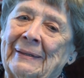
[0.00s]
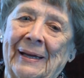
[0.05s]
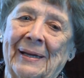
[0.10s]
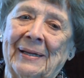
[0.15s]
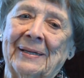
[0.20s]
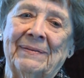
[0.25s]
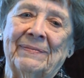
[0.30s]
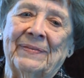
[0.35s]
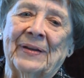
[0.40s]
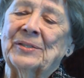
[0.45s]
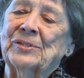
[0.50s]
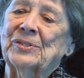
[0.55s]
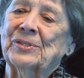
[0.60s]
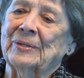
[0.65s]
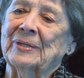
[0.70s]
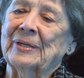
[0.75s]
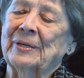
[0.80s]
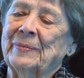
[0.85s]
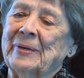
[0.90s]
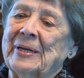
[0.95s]
And
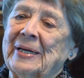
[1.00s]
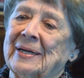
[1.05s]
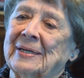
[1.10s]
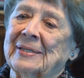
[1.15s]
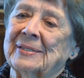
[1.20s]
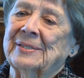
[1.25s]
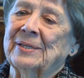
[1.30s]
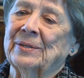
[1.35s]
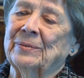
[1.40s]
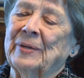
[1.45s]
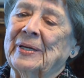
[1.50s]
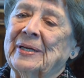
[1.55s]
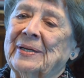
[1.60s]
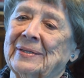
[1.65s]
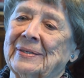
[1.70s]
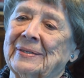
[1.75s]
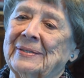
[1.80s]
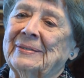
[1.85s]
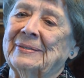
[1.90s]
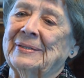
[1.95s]
eventually we got so we
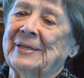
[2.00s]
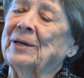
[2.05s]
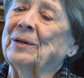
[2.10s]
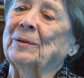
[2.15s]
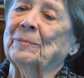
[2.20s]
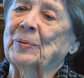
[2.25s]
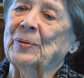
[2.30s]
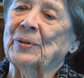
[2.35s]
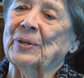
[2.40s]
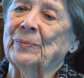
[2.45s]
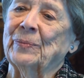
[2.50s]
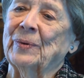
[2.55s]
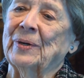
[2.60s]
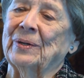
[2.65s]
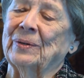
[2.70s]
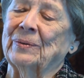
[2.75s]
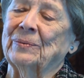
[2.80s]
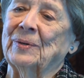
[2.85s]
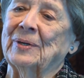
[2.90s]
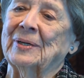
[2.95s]
could tell pretty
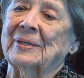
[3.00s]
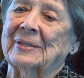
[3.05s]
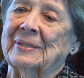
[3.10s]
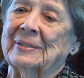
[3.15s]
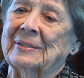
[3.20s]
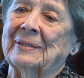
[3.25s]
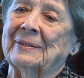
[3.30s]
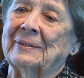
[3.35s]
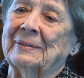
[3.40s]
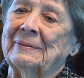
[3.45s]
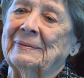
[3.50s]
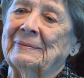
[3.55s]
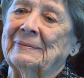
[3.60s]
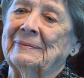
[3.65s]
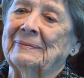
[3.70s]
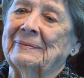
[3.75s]
well what uh,